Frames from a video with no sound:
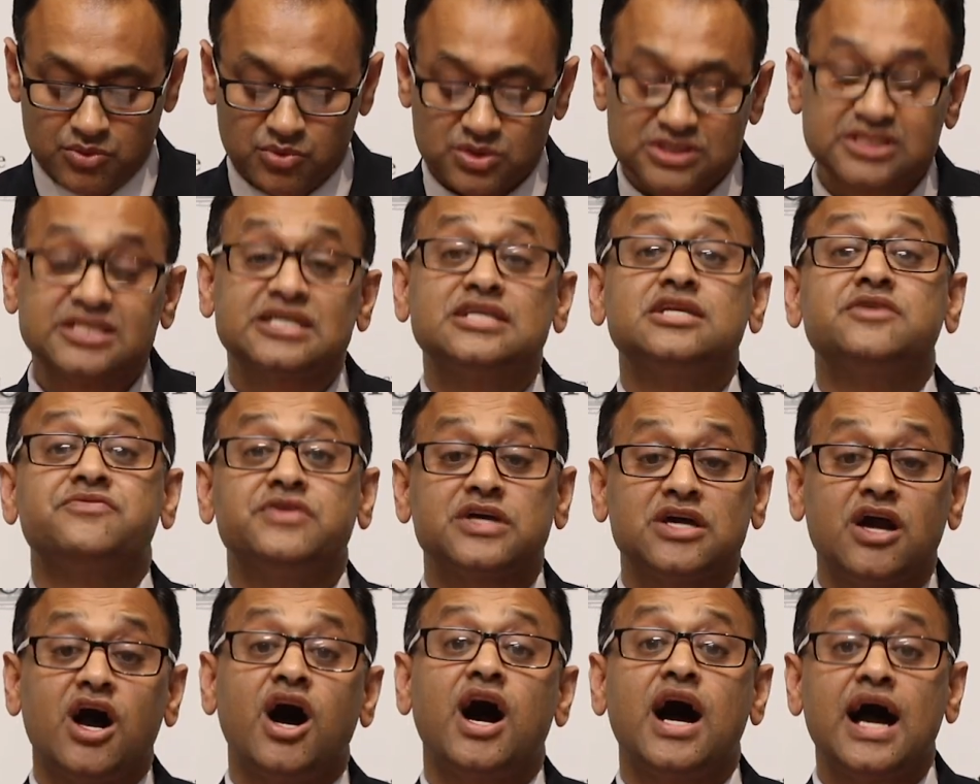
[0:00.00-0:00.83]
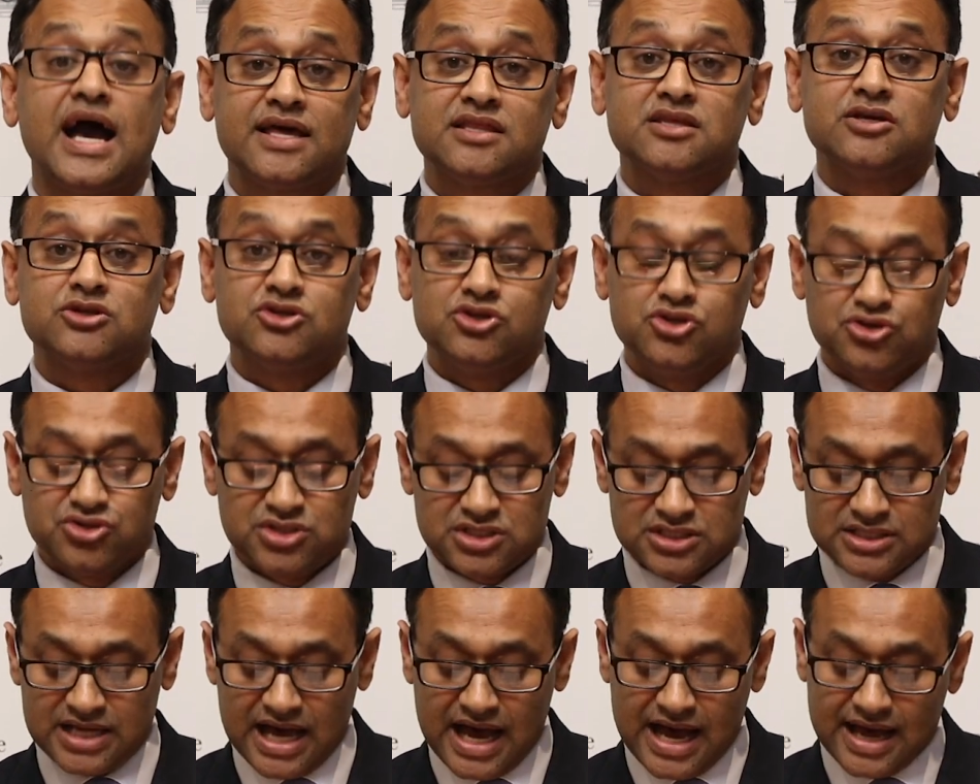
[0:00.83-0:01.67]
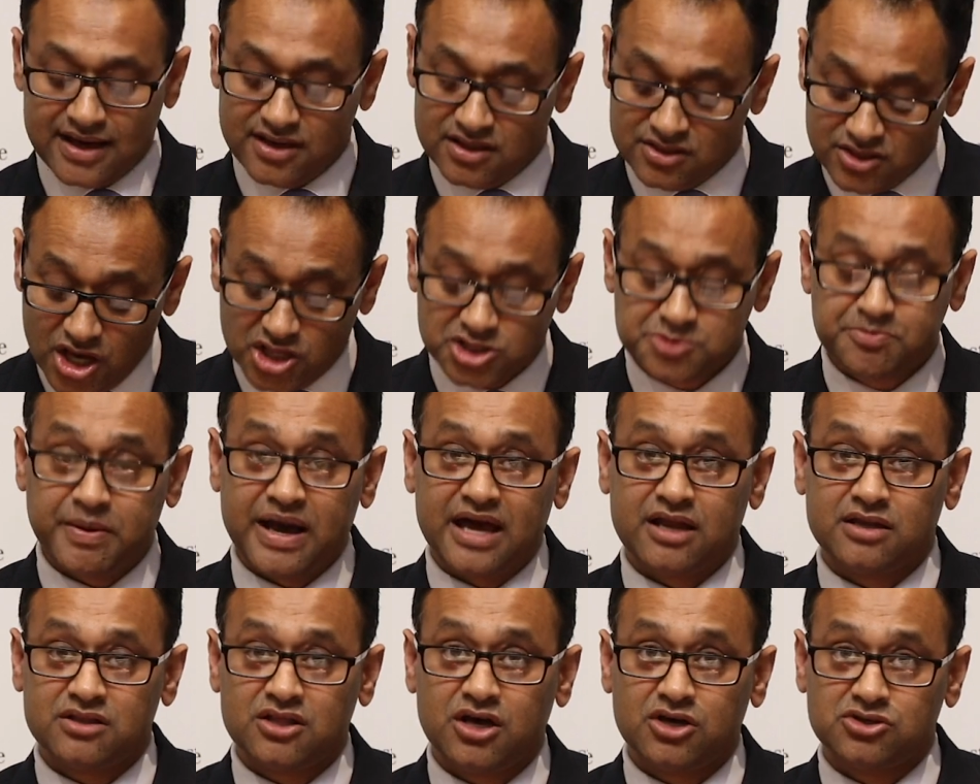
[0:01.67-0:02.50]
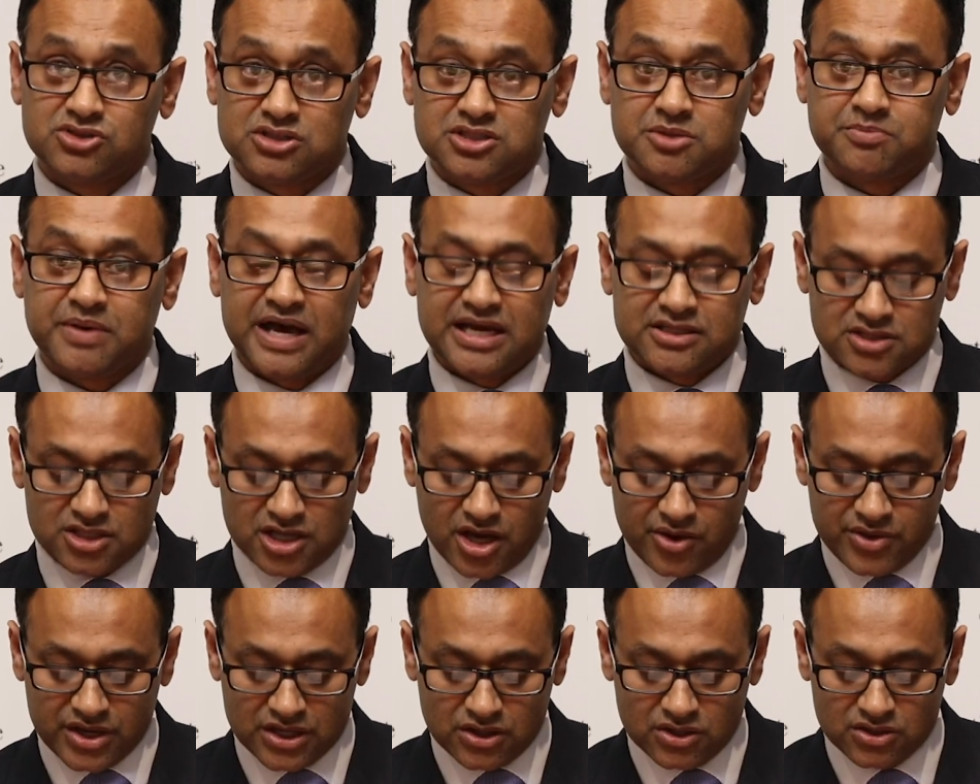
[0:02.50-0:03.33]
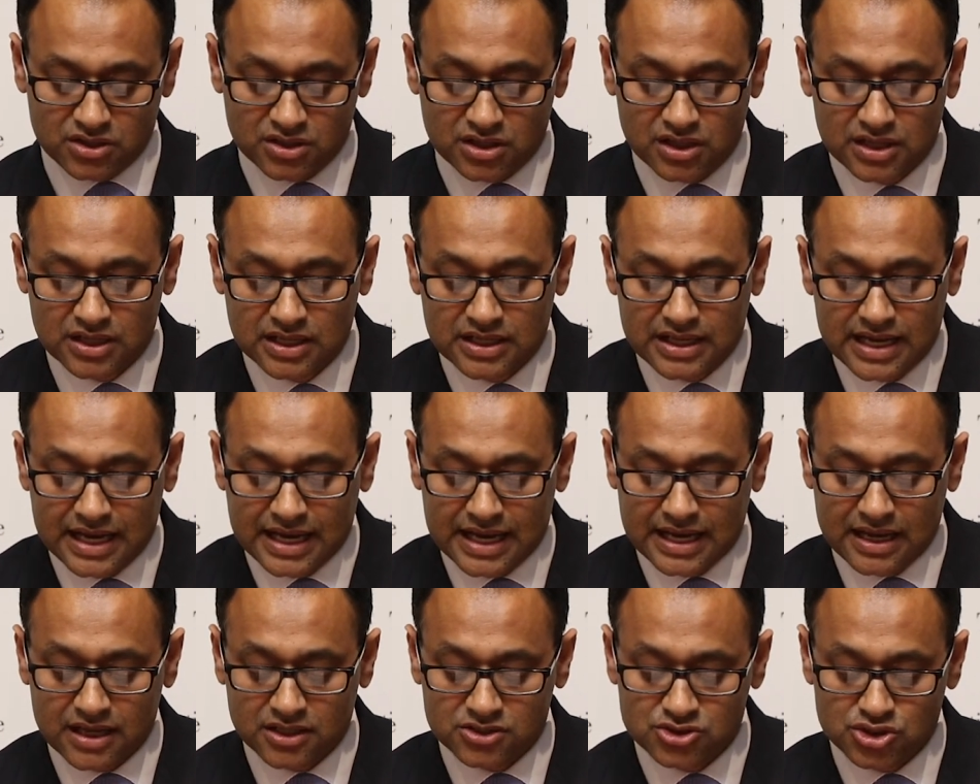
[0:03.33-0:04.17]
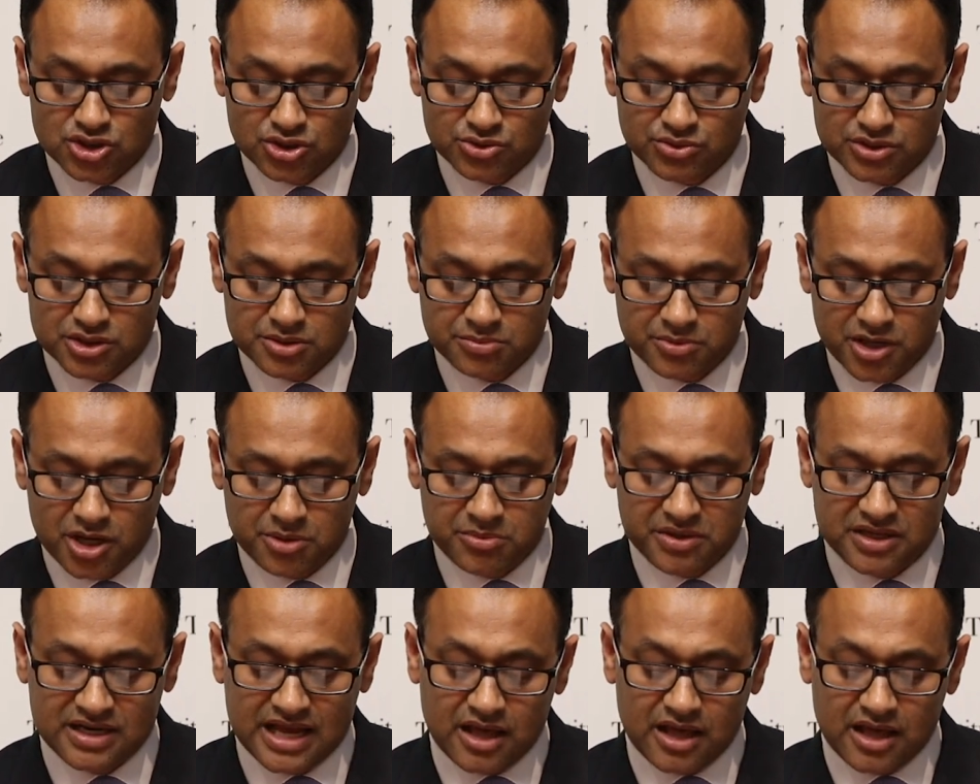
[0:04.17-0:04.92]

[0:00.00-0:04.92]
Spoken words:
significantly higher than New Start, and those debates are going on too at the moment.